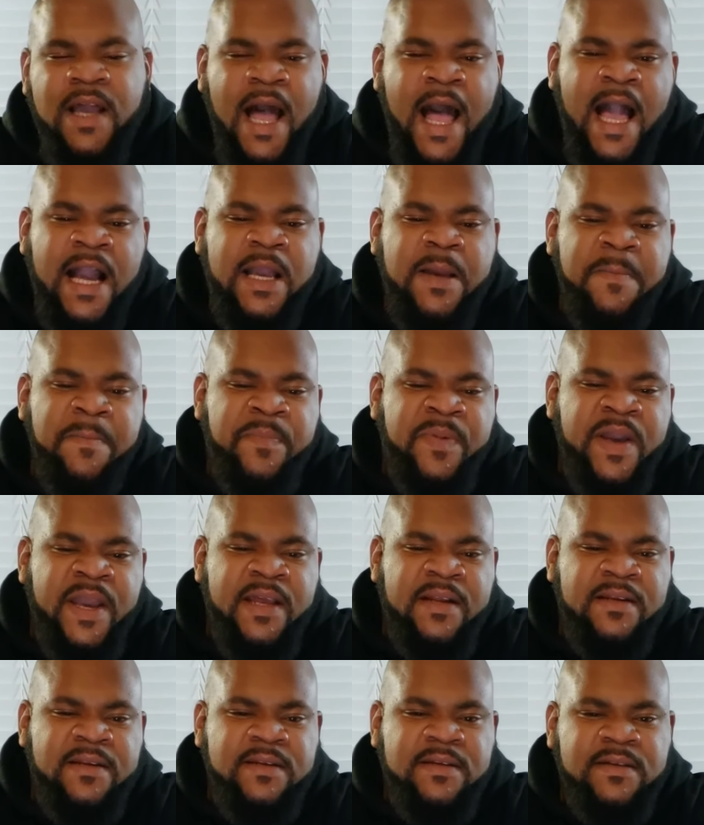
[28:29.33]
I can
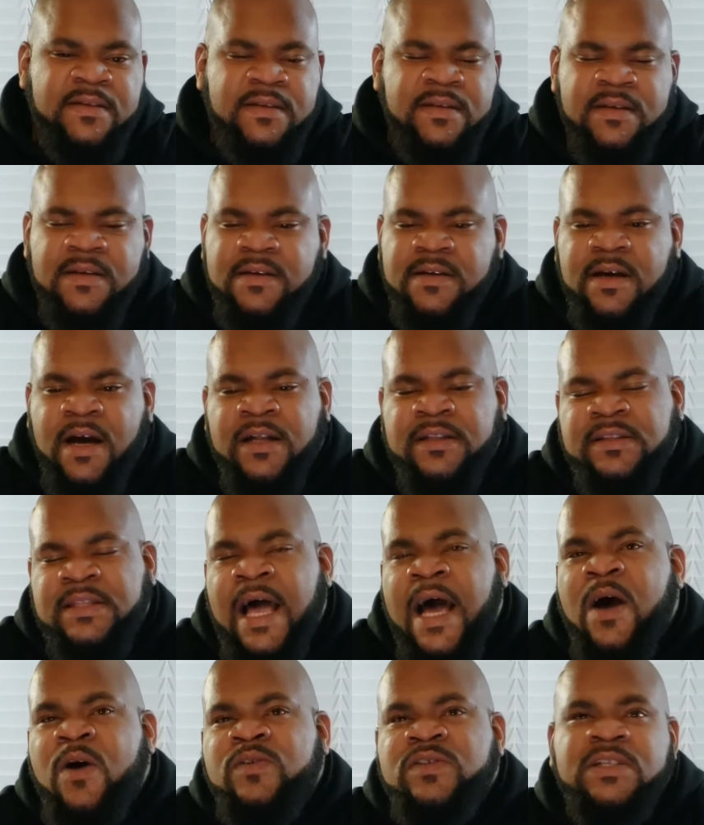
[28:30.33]
bet
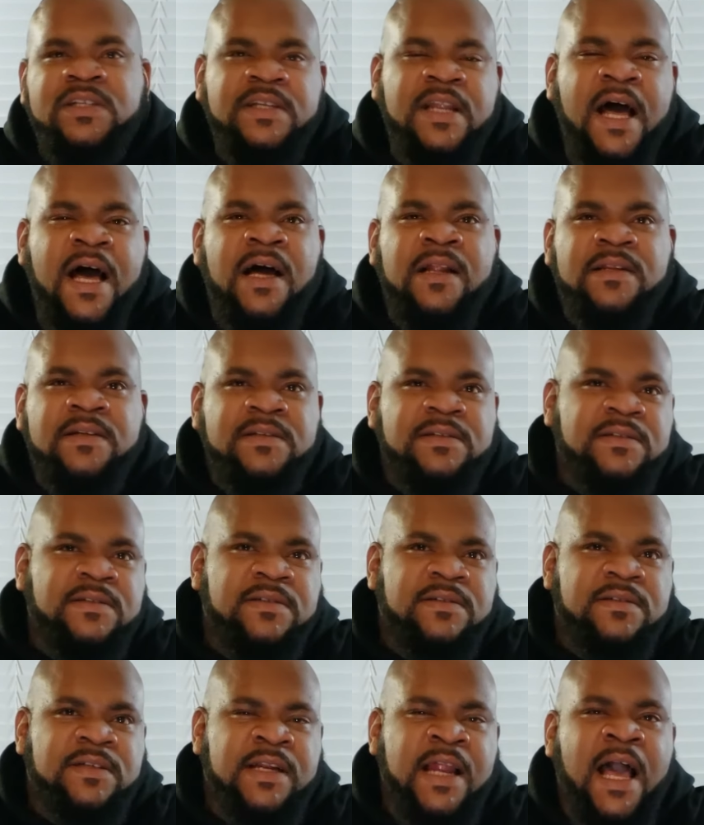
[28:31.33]
$1,000
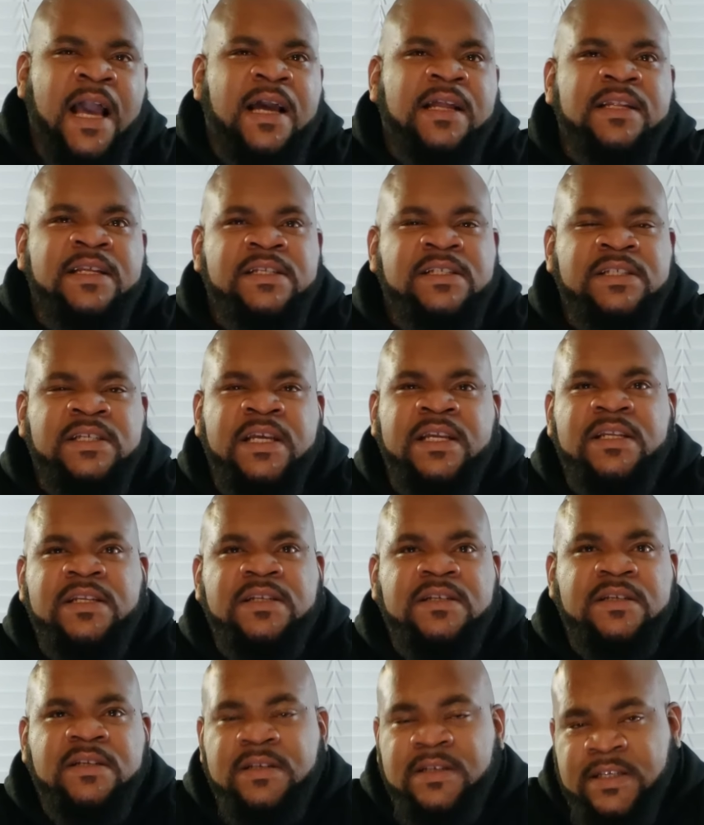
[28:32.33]
that I can
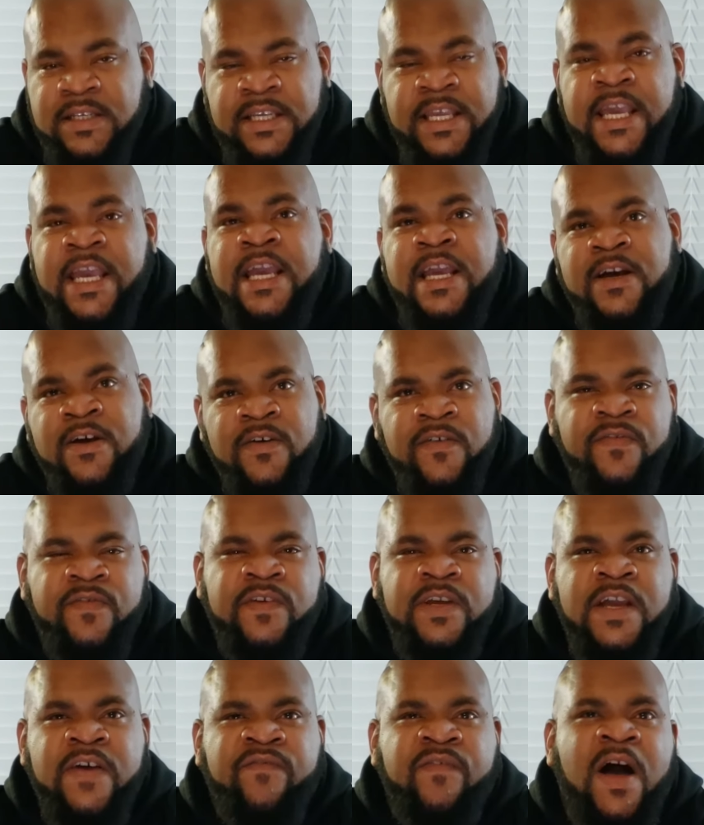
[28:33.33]
legit give
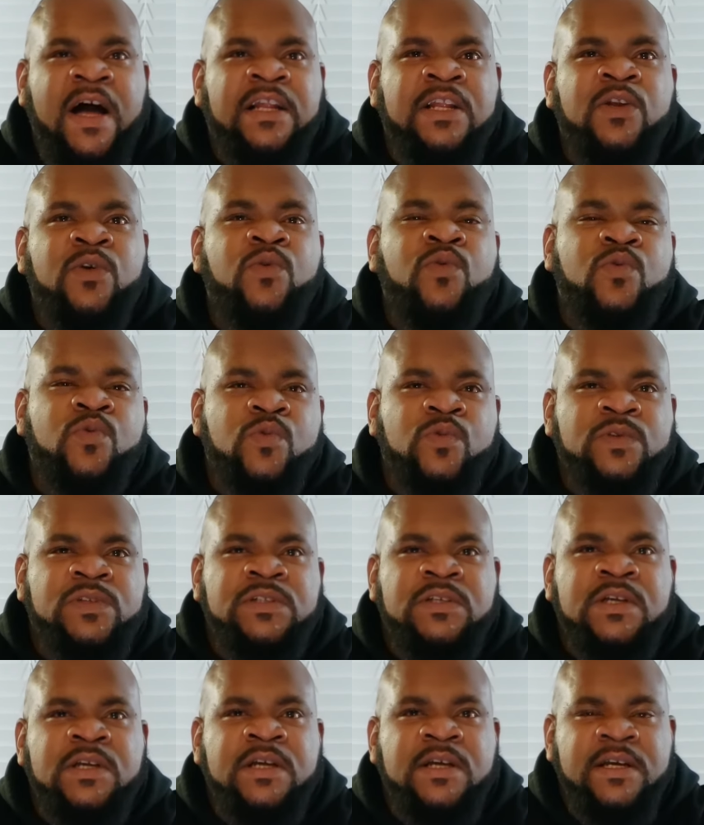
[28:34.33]
if I lose,